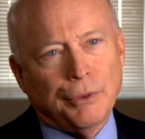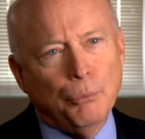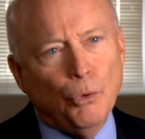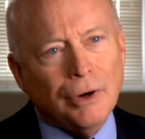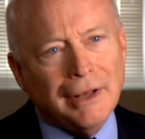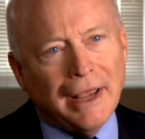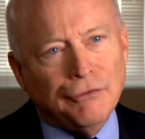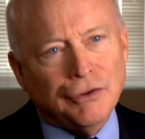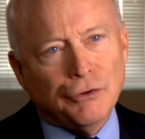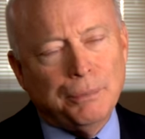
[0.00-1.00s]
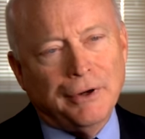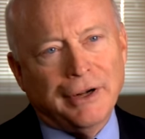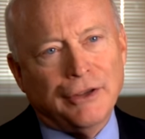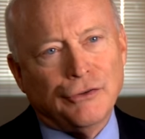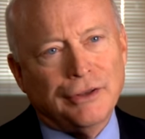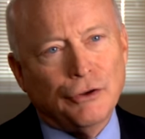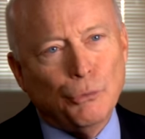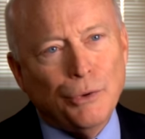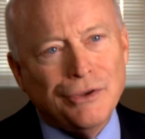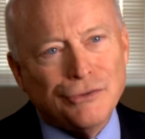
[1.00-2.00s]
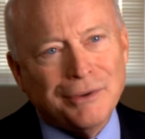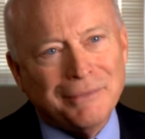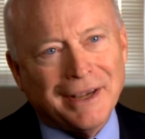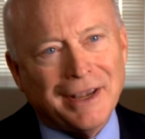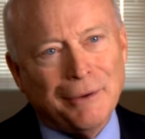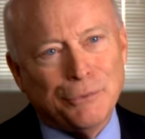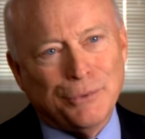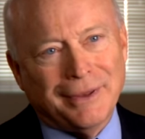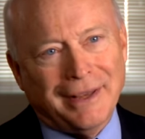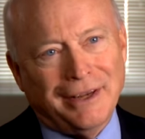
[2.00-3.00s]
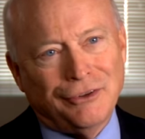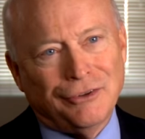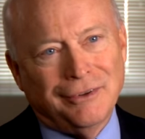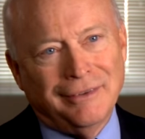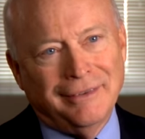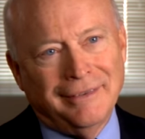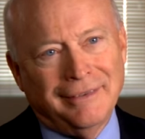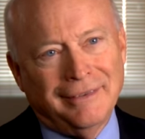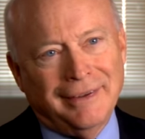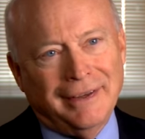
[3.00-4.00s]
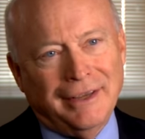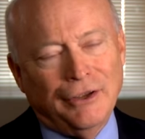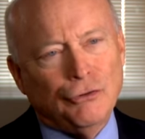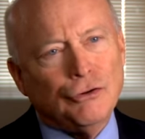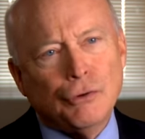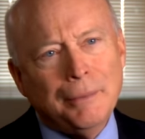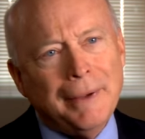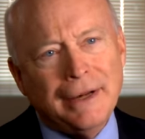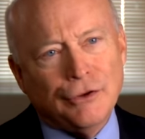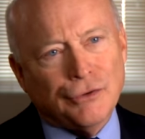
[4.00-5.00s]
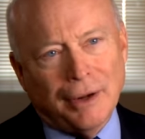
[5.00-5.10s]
with more life experience and the wisdom that comes with age is a tremendous